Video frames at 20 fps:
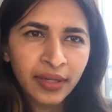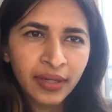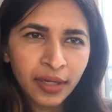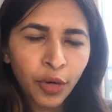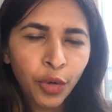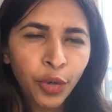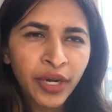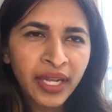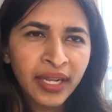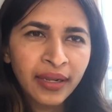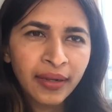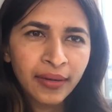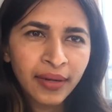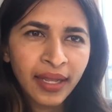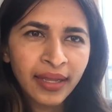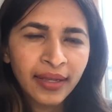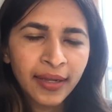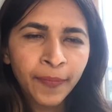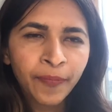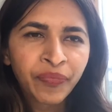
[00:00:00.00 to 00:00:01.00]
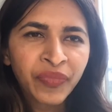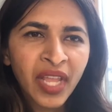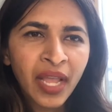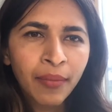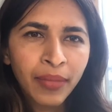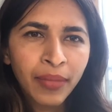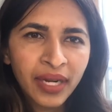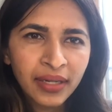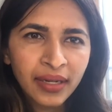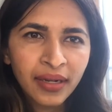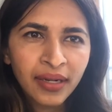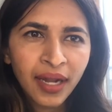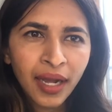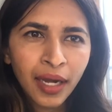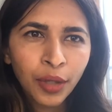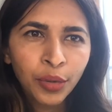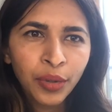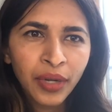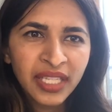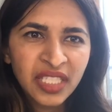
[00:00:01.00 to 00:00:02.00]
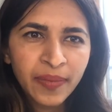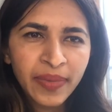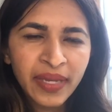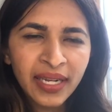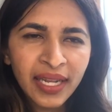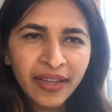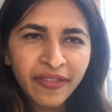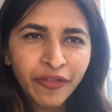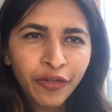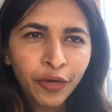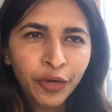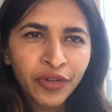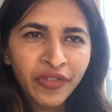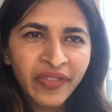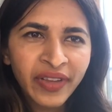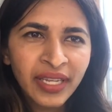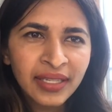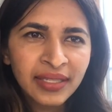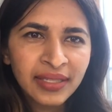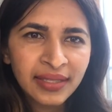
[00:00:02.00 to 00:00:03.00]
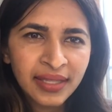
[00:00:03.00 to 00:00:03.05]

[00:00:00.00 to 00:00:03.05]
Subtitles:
coding. Like, but now it's been like 4 weeks.